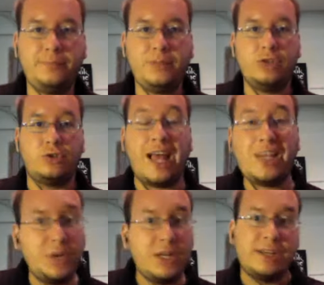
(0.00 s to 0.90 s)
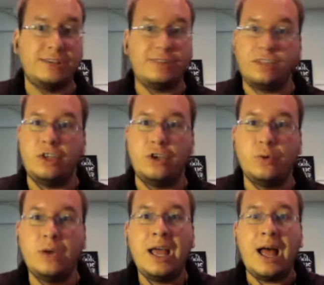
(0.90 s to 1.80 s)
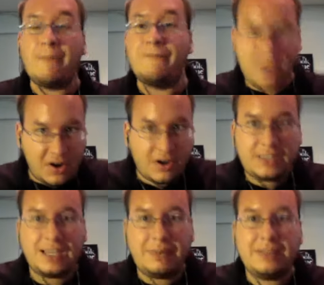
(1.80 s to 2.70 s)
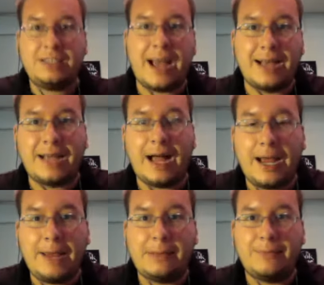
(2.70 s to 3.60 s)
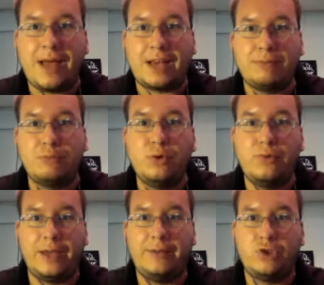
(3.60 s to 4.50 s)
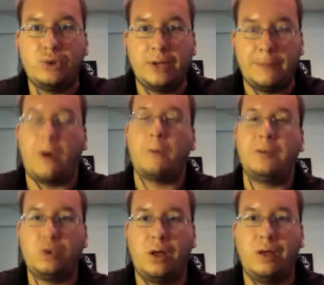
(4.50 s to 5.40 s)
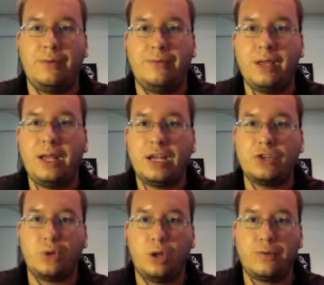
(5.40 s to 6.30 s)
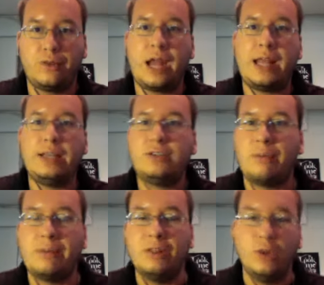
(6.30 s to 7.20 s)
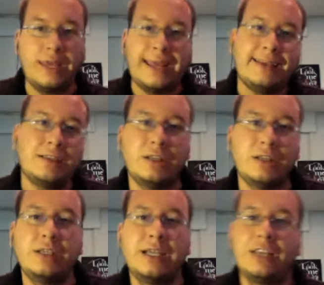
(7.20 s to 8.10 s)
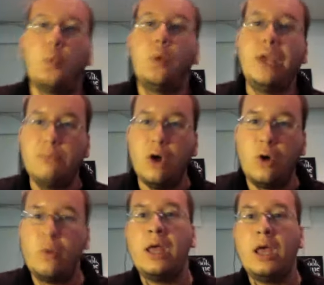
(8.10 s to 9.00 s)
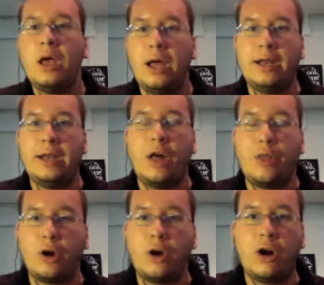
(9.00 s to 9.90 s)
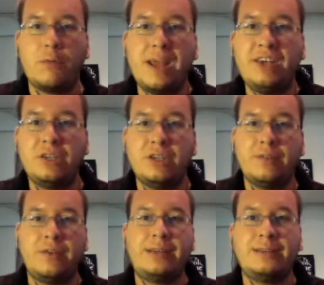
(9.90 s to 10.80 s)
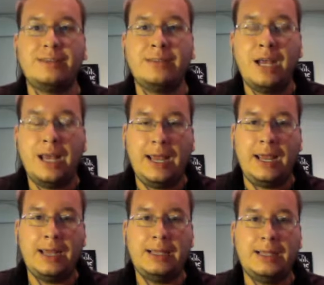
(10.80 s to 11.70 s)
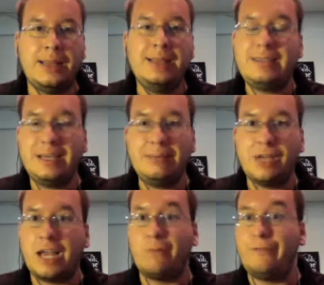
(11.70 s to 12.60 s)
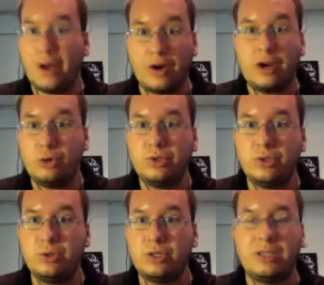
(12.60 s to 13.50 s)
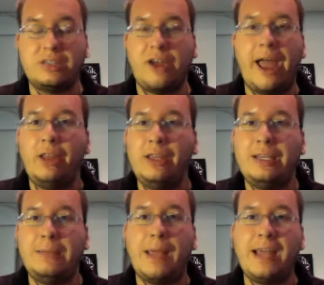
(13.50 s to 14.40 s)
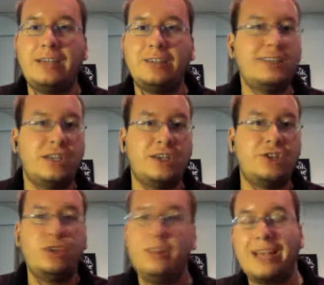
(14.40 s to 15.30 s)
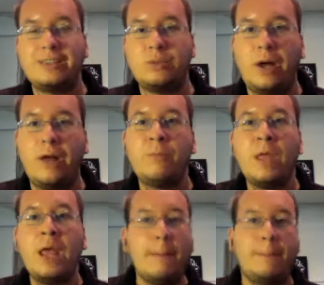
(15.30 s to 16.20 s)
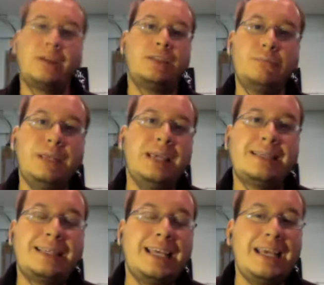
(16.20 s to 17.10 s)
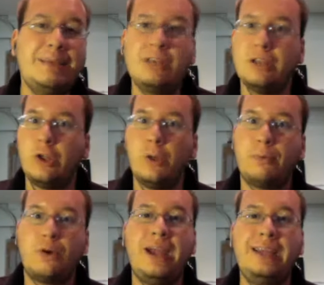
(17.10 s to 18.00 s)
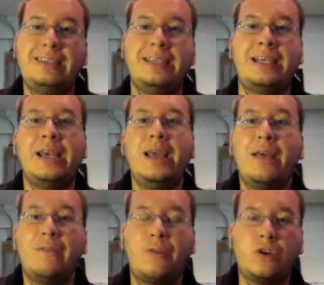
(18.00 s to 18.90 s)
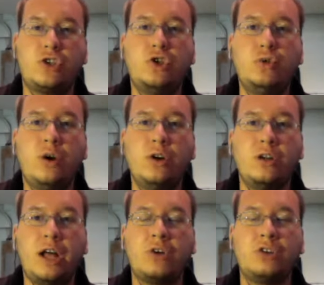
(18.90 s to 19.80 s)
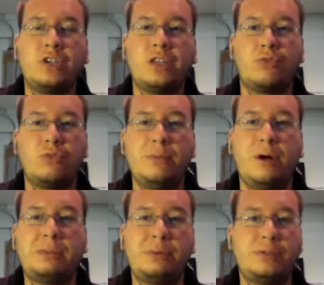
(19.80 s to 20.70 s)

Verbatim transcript: So that's what it is, the Hue. I'm very excited about this as I am in fact moving to an apartment, so I'll have control over lighting. So I've been looking into the, getting the Wemo and other automation devices and uh, this seems like a very cool solution. These are LED base lights. They should last a while. But to me, it seems a little pricey. For $200, you get three bulbs with